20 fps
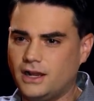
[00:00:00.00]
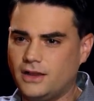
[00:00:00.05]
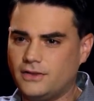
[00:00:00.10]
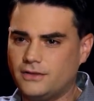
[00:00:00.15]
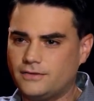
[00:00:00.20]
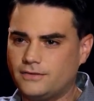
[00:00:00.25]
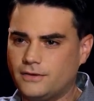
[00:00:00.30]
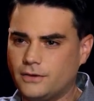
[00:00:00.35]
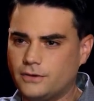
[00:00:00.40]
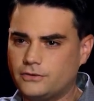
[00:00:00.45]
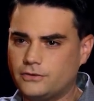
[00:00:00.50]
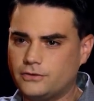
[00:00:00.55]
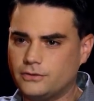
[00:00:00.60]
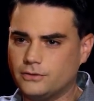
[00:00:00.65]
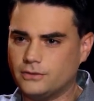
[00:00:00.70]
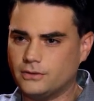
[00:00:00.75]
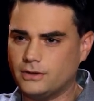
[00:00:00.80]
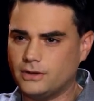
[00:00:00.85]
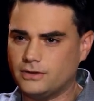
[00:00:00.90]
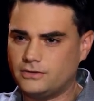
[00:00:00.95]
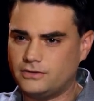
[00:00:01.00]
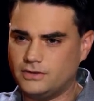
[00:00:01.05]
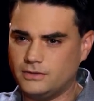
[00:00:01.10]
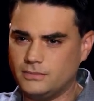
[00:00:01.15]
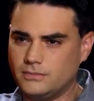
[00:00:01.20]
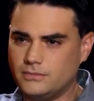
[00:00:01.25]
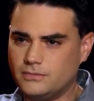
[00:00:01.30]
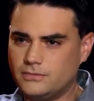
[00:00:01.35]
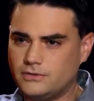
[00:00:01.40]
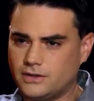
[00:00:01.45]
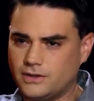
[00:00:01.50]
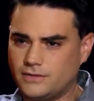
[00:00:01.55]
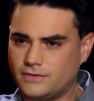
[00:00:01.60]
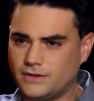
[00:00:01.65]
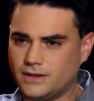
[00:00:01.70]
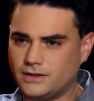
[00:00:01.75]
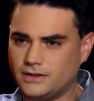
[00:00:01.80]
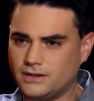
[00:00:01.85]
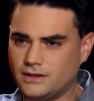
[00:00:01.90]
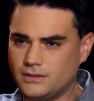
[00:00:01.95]
other folks who seem
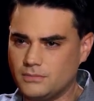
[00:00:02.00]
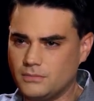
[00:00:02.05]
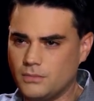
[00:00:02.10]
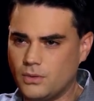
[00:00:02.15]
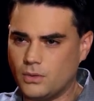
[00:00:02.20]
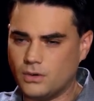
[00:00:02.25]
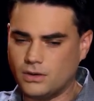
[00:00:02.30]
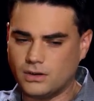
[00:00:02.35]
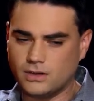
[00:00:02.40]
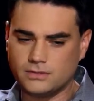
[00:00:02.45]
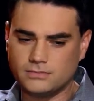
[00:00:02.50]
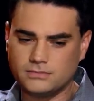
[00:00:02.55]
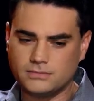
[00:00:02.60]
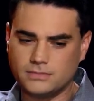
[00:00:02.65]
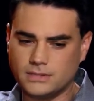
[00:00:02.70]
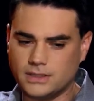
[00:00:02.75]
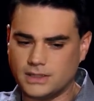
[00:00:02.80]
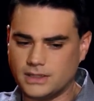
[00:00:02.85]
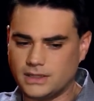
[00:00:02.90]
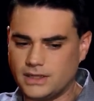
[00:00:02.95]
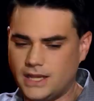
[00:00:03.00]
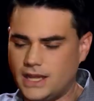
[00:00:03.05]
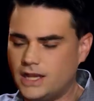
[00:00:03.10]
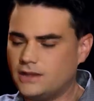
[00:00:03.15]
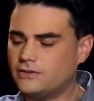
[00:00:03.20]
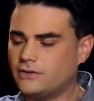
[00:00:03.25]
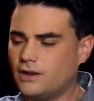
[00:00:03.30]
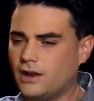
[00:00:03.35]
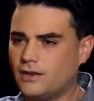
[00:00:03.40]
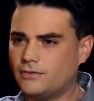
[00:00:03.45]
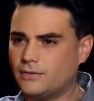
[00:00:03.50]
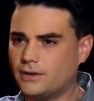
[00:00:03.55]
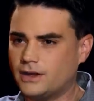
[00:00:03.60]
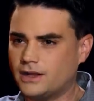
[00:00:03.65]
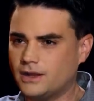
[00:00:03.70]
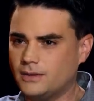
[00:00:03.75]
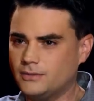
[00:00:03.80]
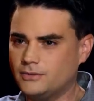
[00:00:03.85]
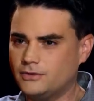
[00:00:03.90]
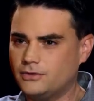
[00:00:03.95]
significantly more uh, hands-off when
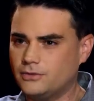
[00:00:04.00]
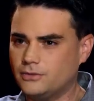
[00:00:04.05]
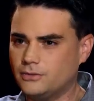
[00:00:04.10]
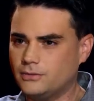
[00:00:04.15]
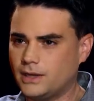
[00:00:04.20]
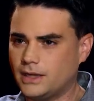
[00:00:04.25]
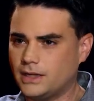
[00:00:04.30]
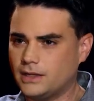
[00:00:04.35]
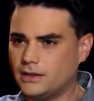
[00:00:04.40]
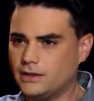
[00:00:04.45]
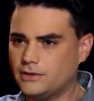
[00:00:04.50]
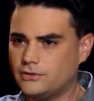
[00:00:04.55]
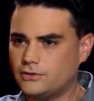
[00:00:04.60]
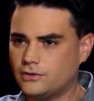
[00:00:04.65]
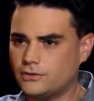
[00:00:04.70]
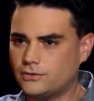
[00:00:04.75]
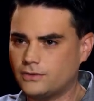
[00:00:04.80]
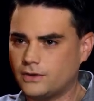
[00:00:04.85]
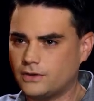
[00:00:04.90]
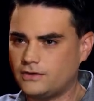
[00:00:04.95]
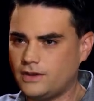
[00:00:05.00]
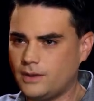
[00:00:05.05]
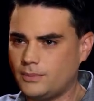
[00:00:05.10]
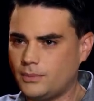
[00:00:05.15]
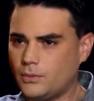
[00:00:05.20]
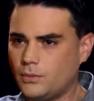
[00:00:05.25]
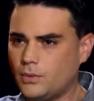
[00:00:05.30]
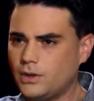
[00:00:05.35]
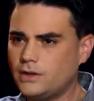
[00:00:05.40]
it comes to regulations, for example.